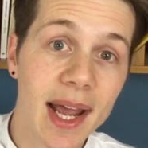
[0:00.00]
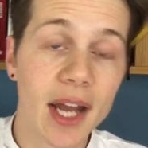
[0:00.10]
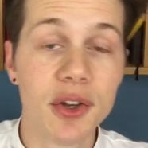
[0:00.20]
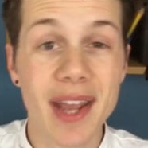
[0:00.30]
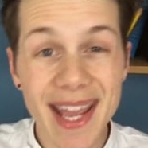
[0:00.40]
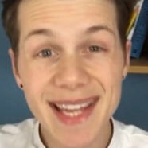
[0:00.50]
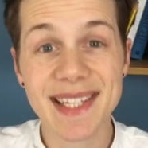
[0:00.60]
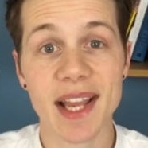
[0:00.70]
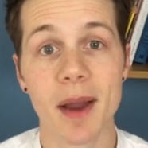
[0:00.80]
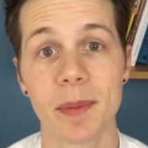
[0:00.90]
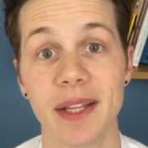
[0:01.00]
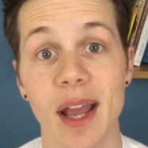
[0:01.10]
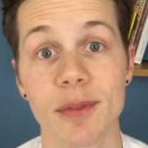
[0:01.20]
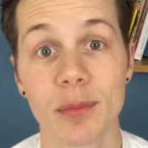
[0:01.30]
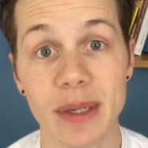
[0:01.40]
and you heat it up in
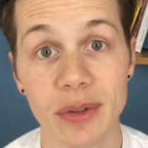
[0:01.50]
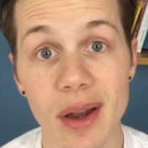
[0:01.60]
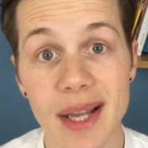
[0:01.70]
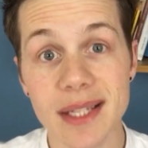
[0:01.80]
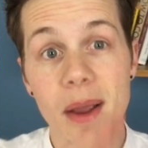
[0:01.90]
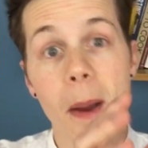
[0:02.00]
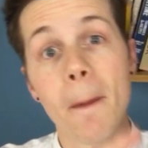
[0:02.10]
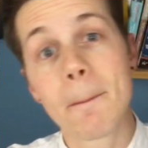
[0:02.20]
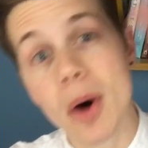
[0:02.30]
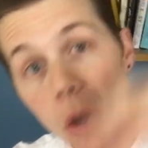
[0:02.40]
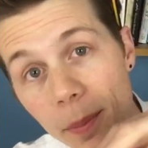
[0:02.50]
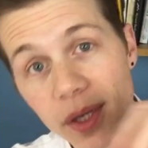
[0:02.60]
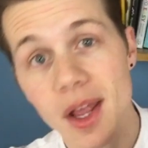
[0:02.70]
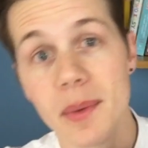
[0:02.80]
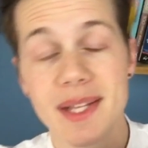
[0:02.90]
the oven real nice, pop
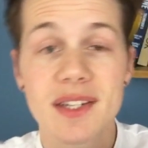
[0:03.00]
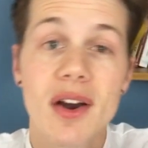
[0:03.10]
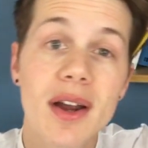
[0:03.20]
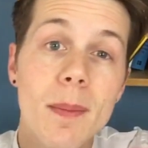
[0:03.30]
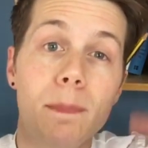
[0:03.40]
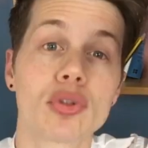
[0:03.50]
your dough inside,